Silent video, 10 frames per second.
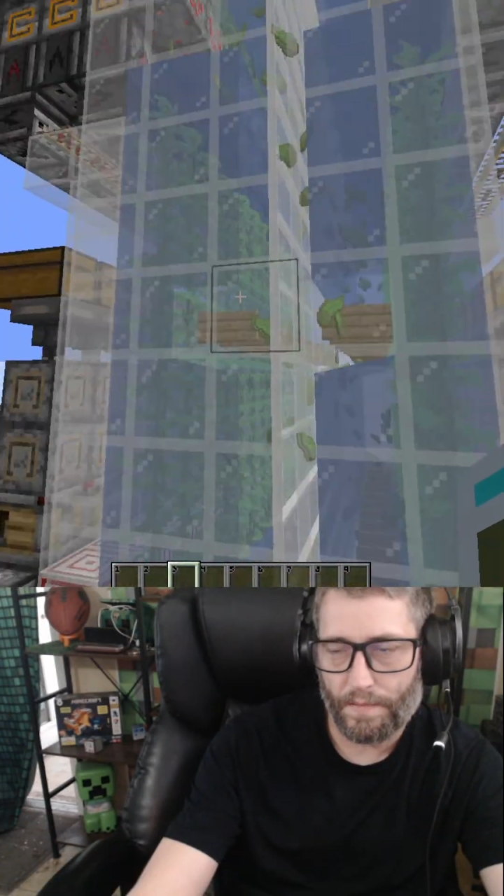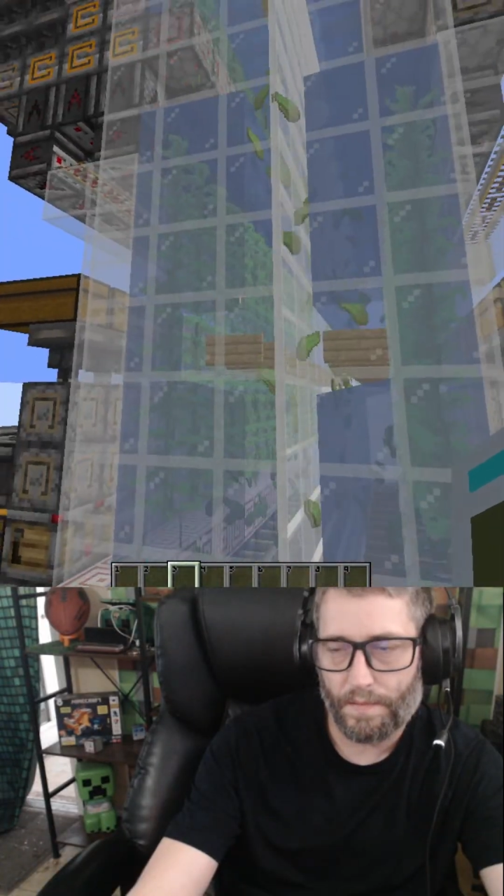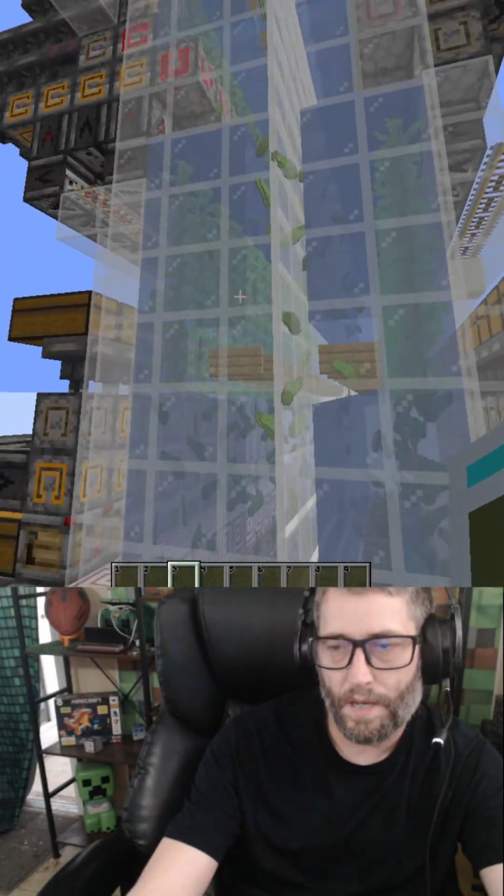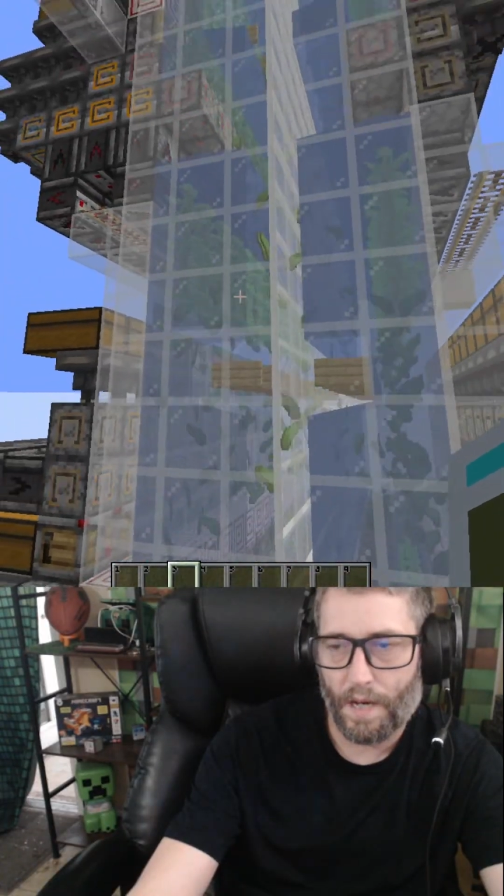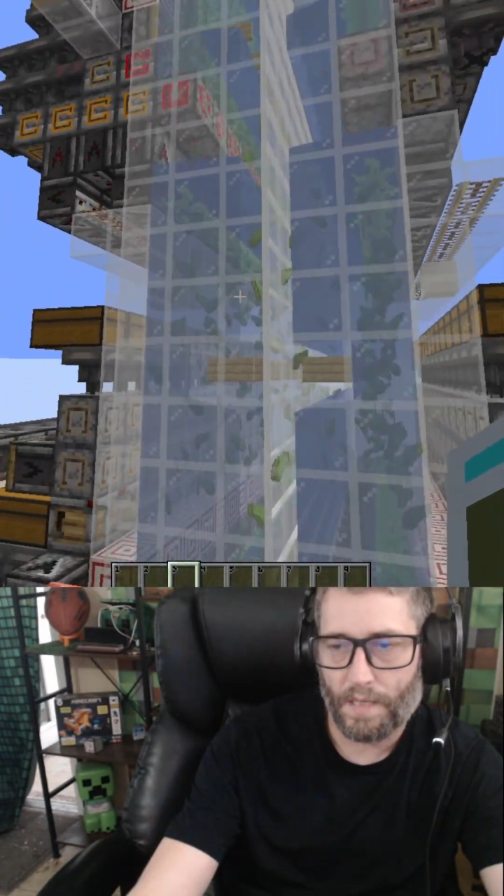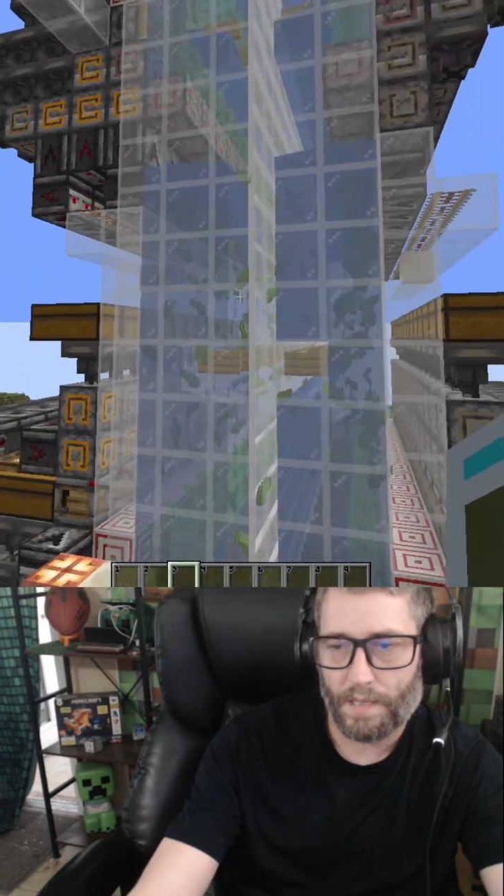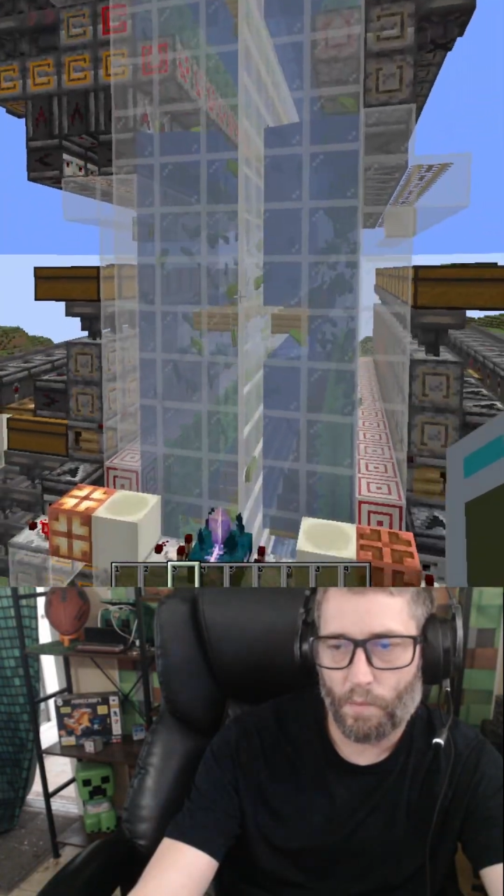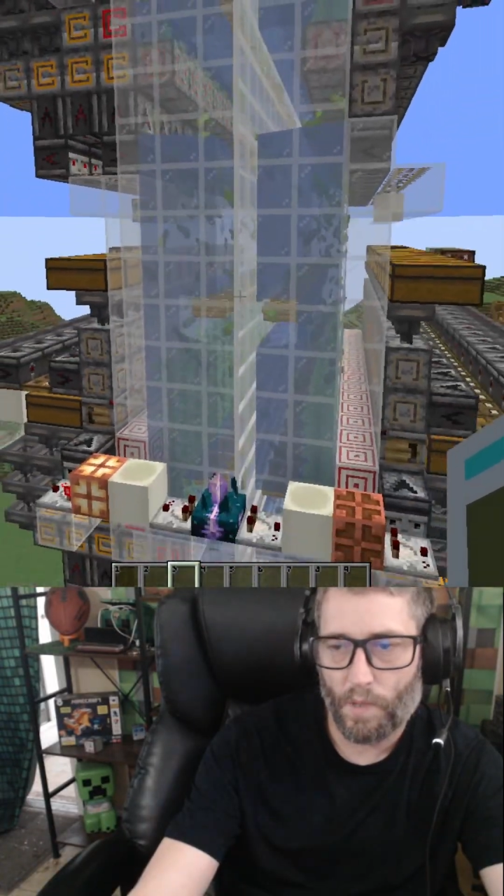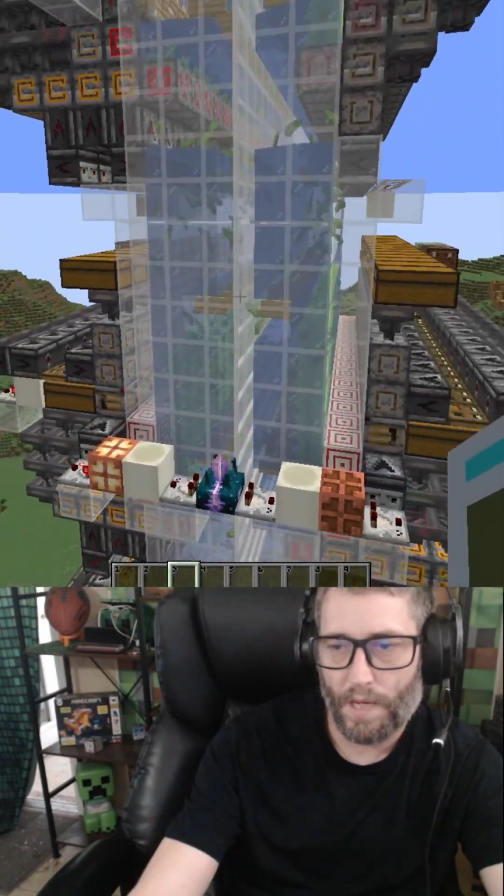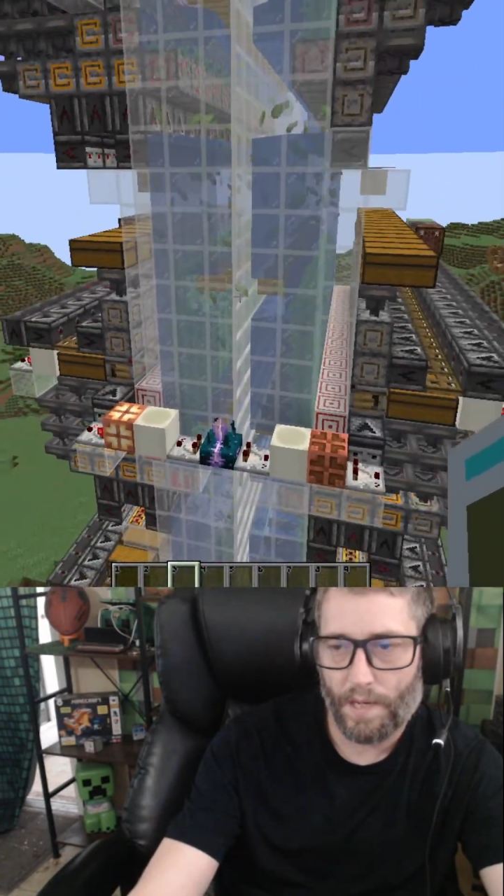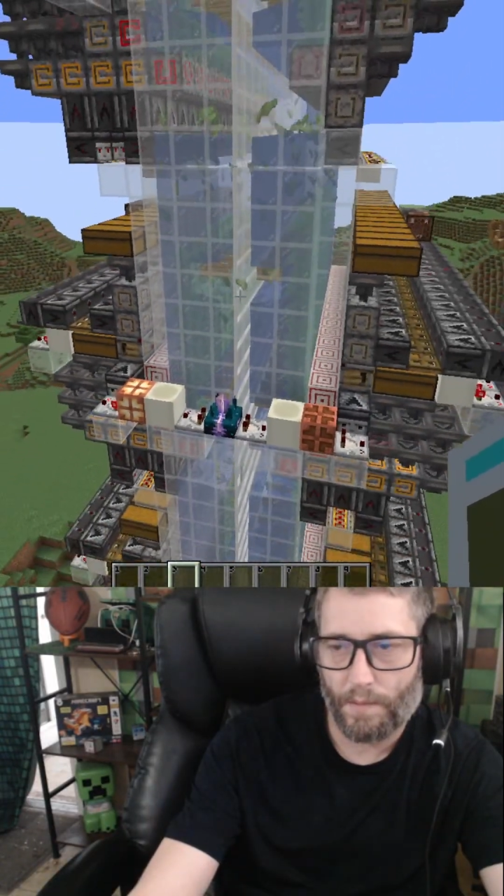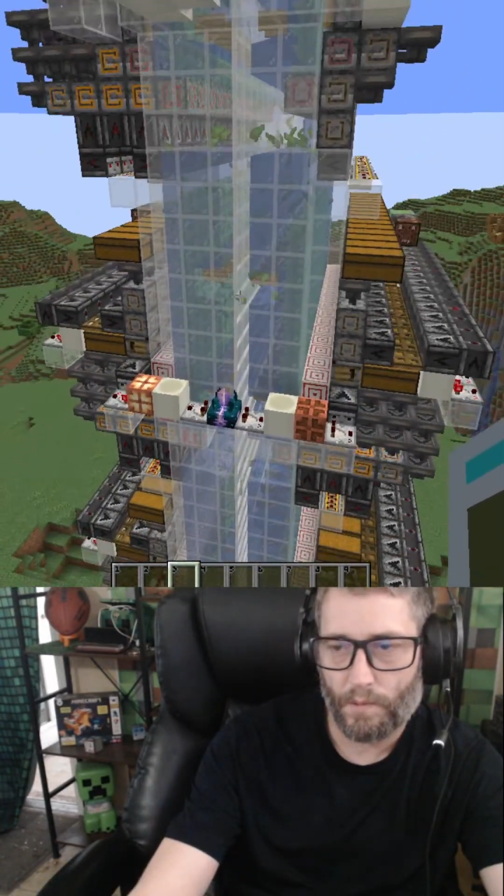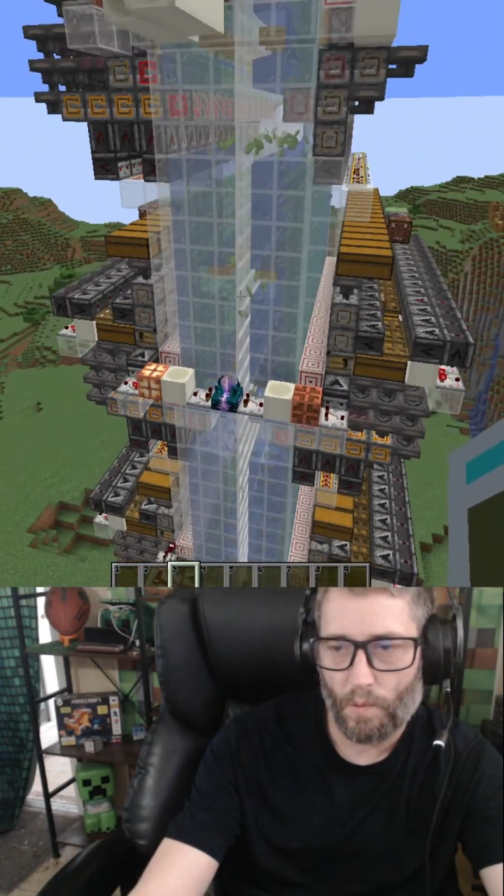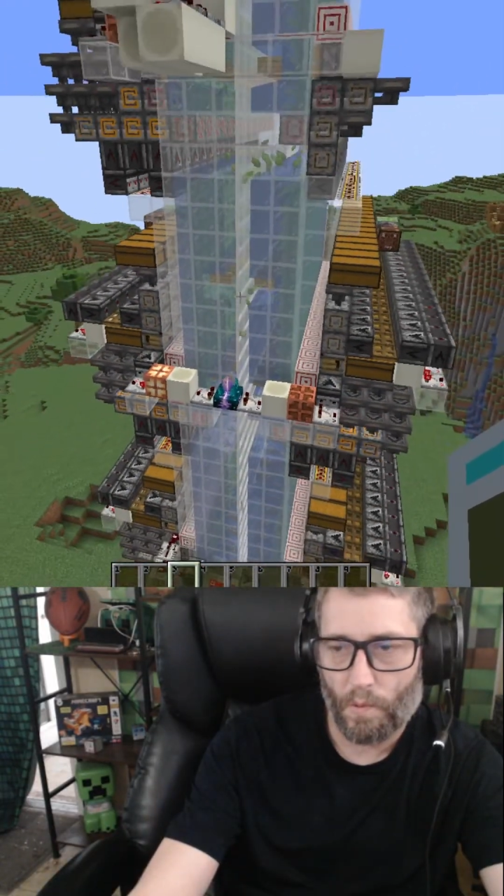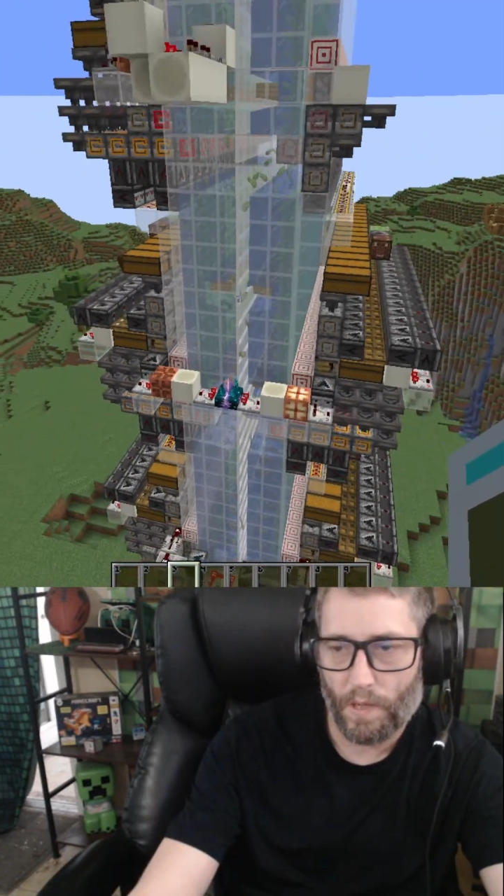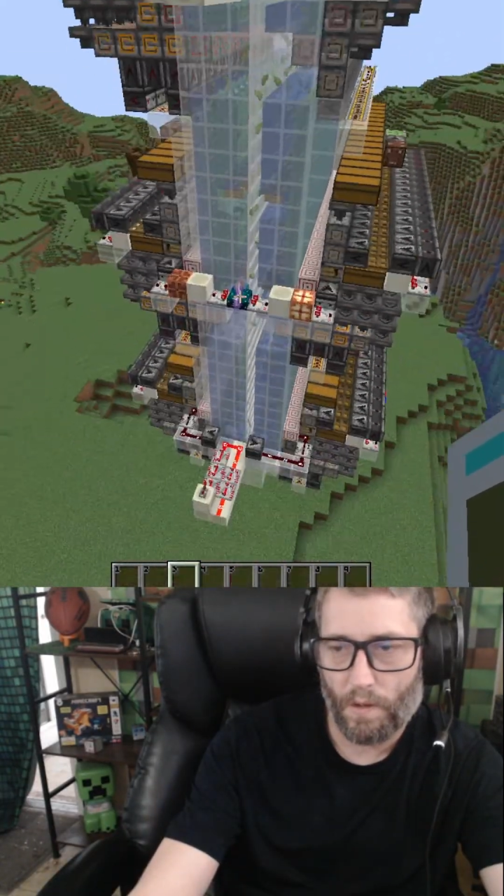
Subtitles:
I'm going to see what kind of numbers we're